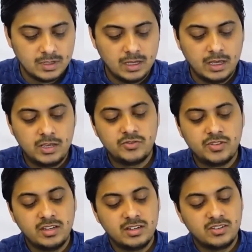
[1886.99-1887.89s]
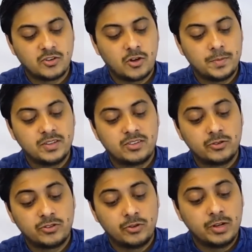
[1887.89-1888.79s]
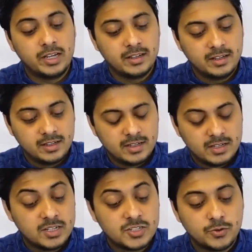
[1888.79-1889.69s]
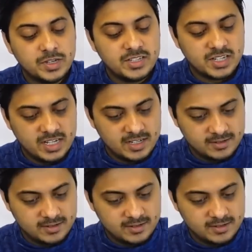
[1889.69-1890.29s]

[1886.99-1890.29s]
You see, it is stopping slowly, so easily.